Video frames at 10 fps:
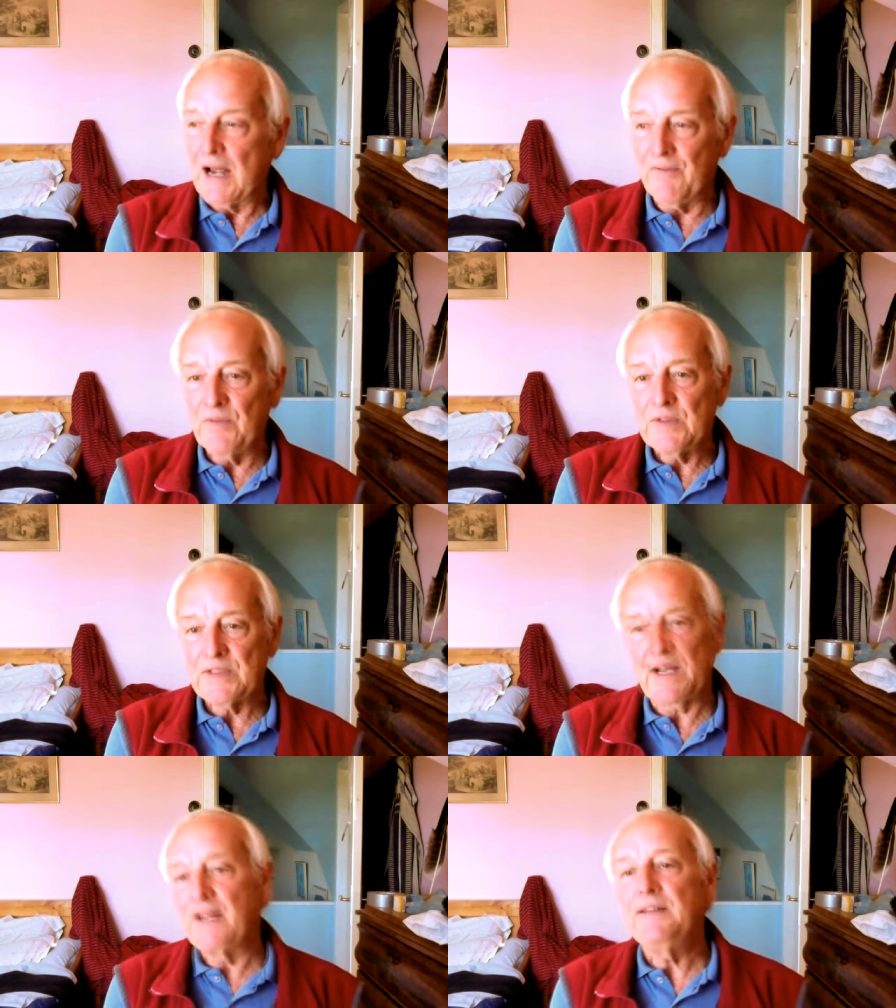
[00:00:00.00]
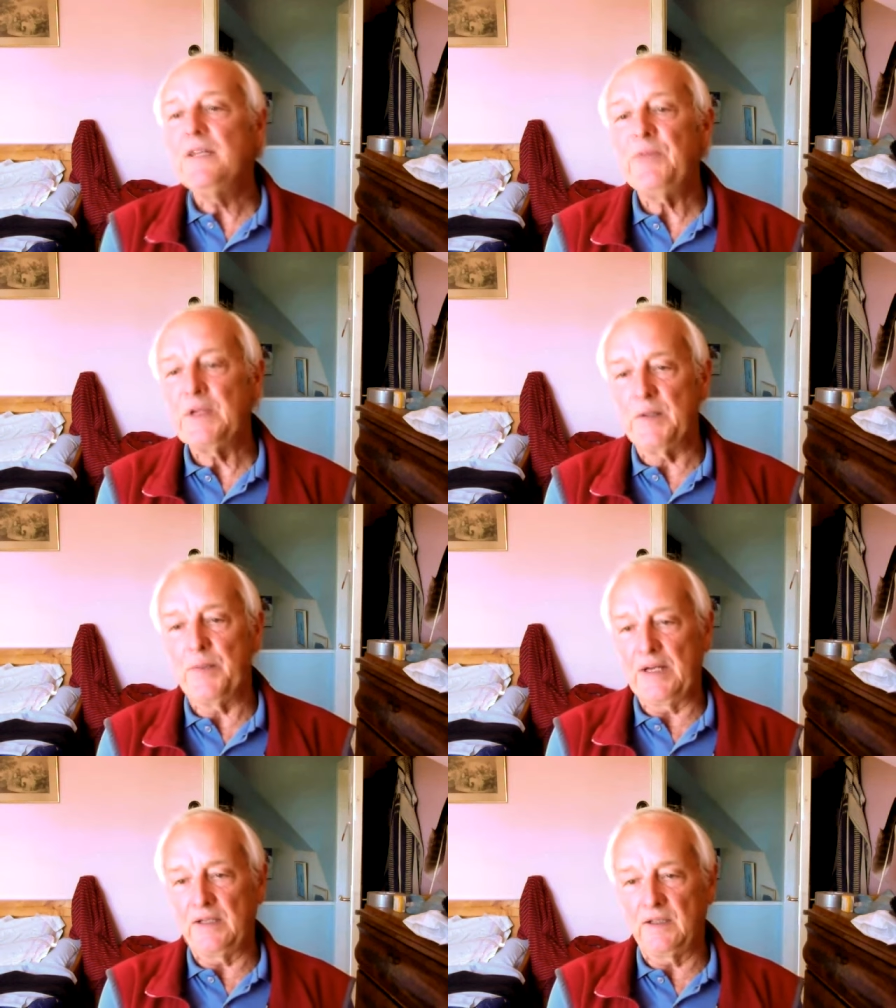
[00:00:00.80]
have scientific
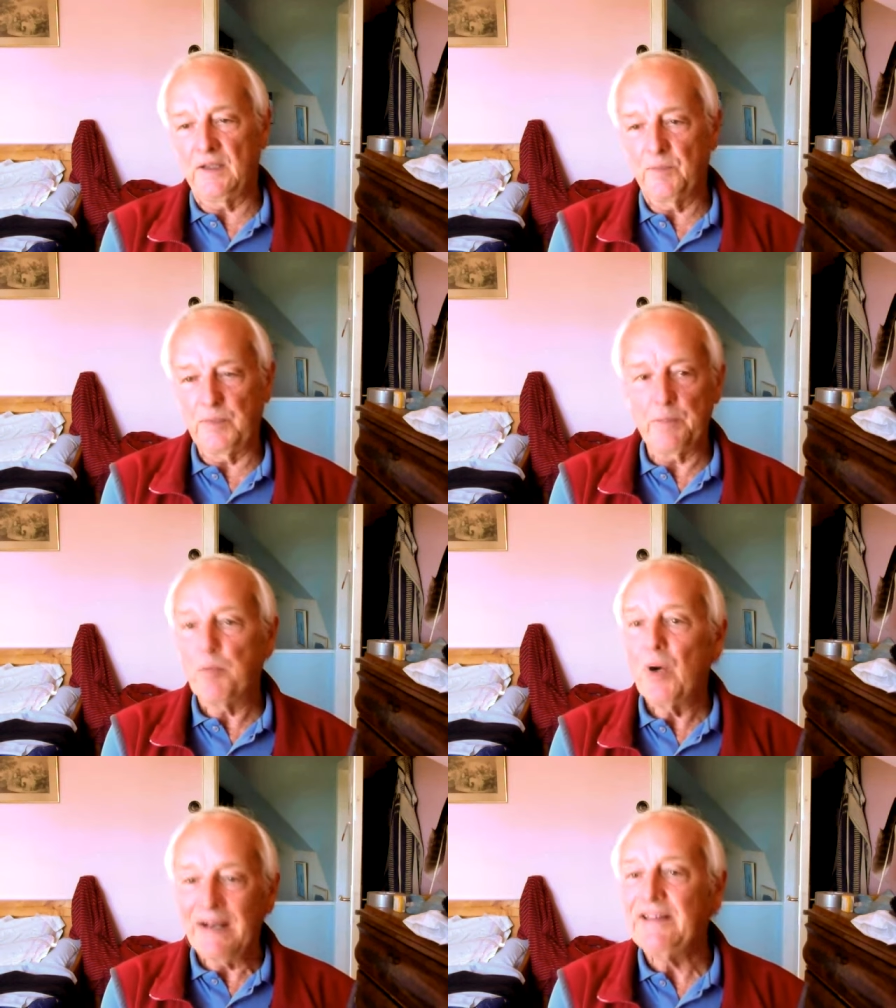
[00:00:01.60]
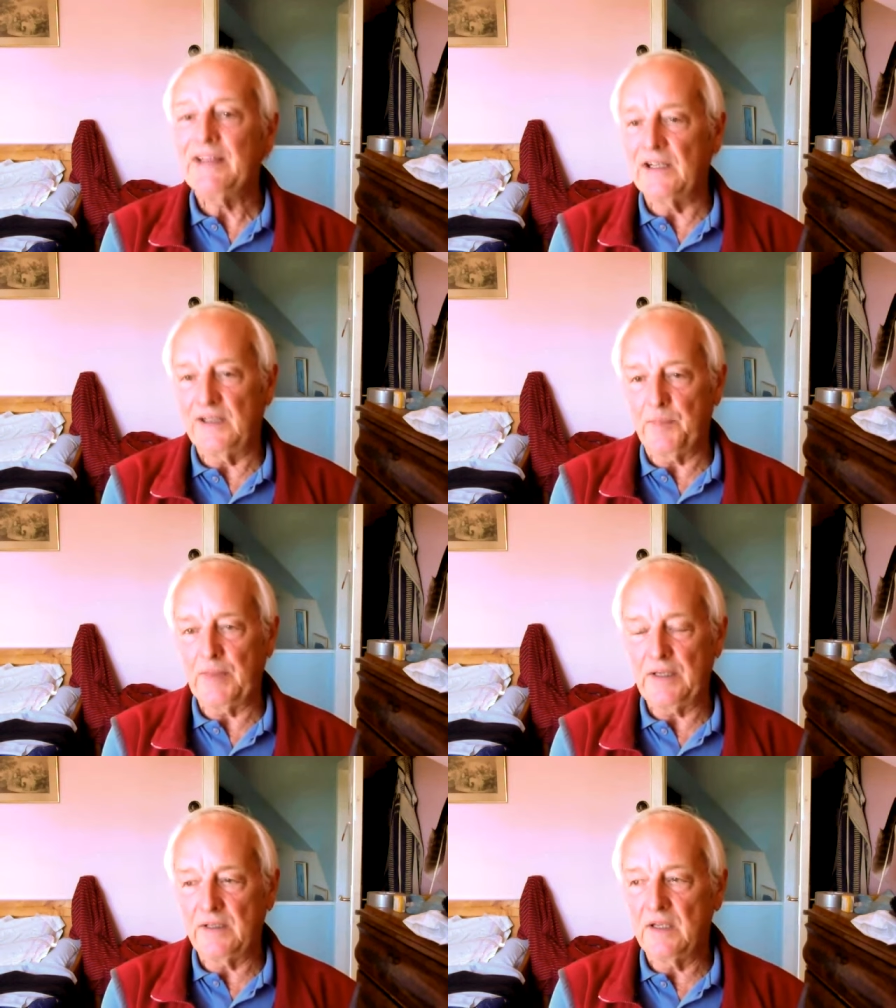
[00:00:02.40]
debate, but a political
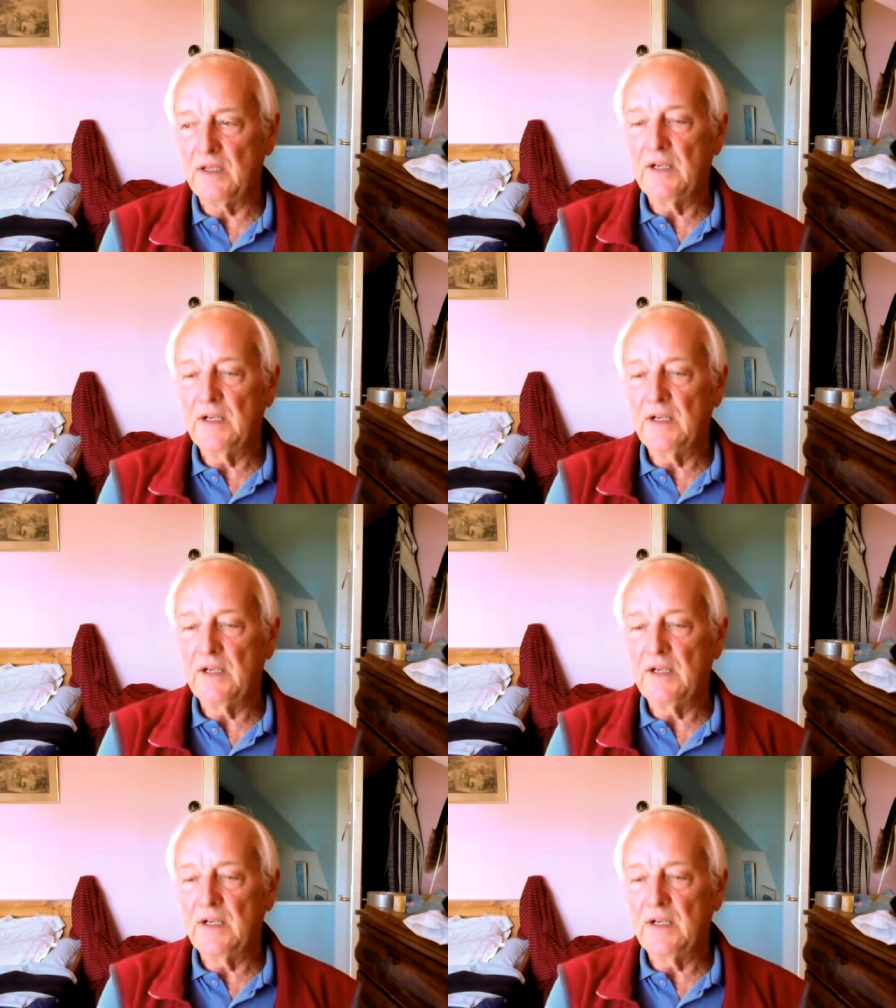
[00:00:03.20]
debate.